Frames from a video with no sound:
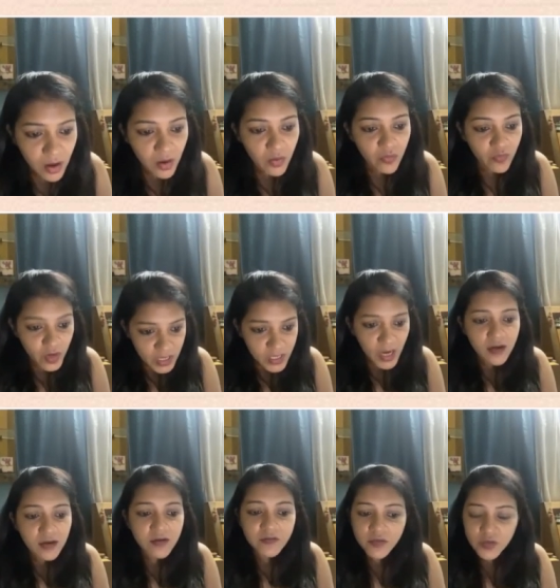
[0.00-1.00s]
what
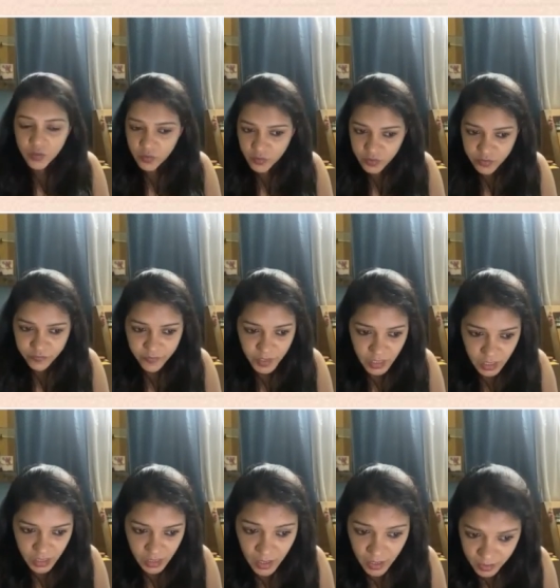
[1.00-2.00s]
kind of source
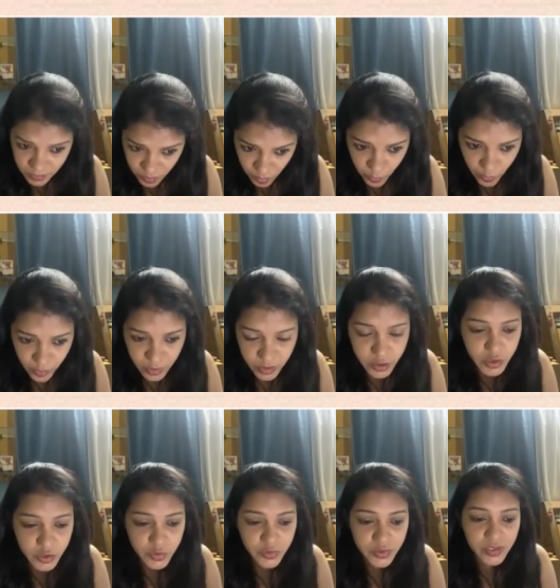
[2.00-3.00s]
we as reporters
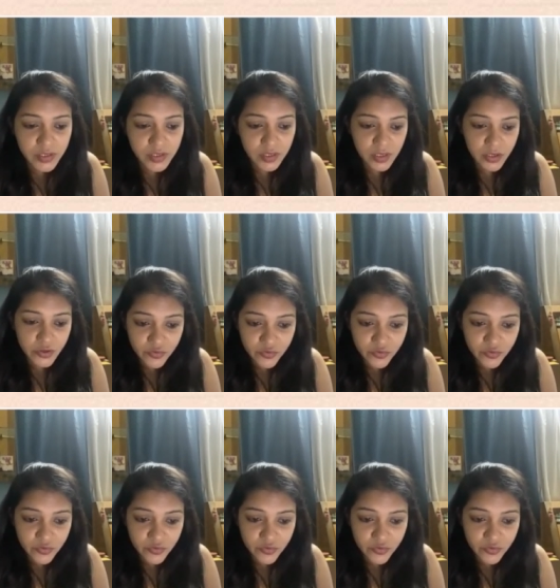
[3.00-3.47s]
should uh,